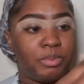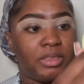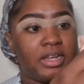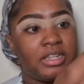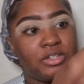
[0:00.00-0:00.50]
but
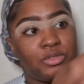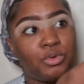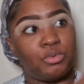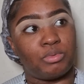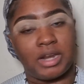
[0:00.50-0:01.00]
then there's
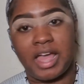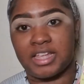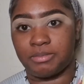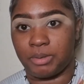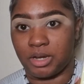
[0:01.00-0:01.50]
no
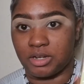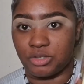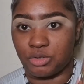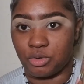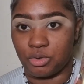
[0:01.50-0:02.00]
clasp here,
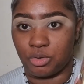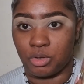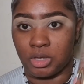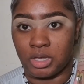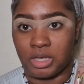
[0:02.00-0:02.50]
so
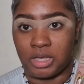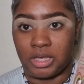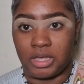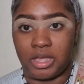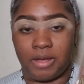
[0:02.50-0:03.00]

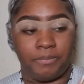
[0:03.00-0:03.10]
yeah.